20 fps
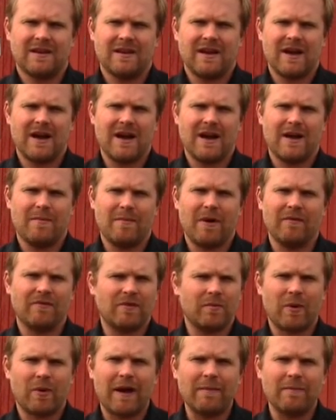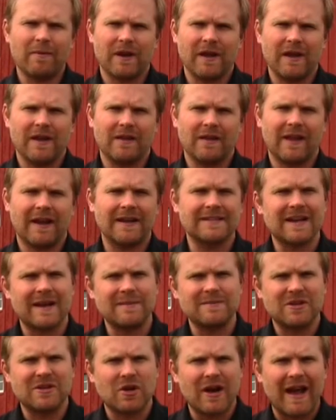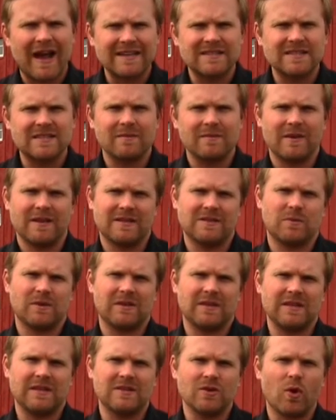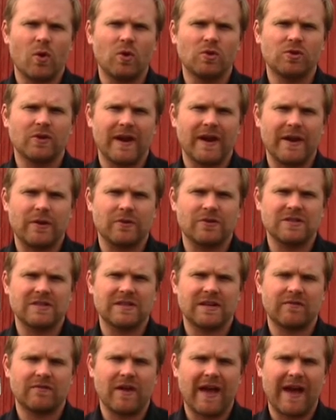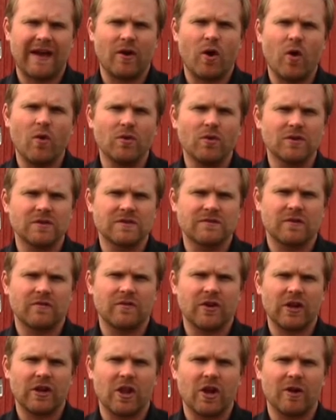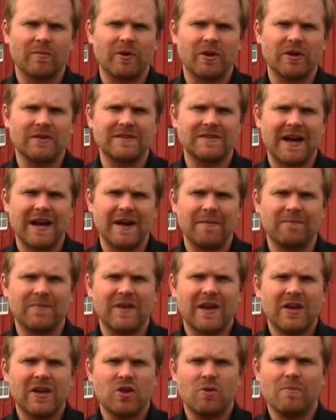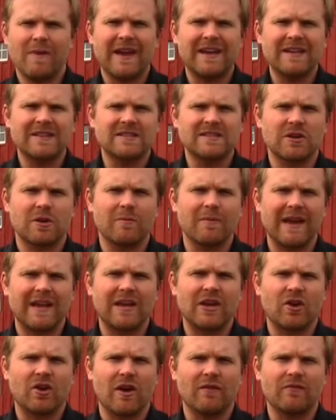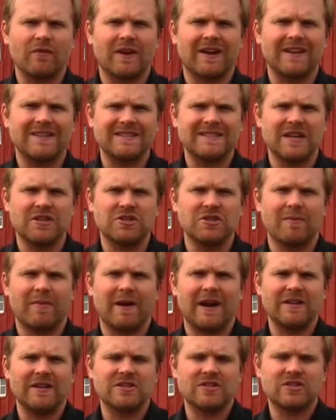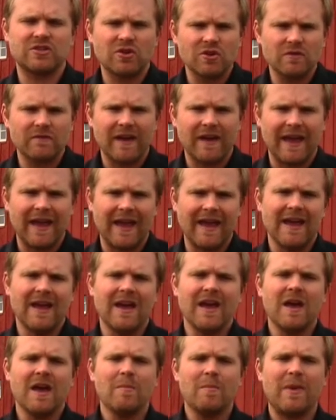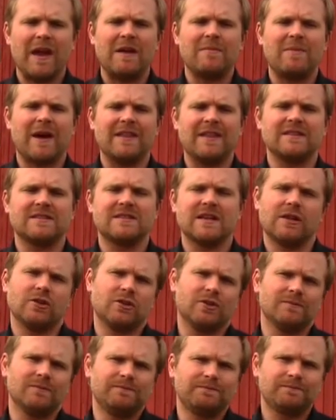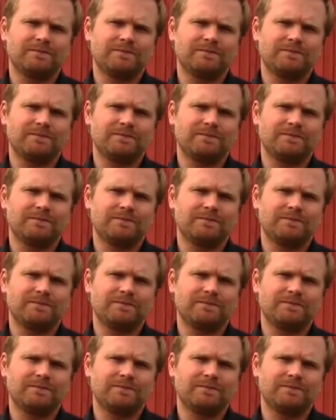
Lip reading: of the property. A lot of times they're estimates with these older acreages that have had owners for a very long period of time. You may consider making your offer contingent upon a survey paid by the seller.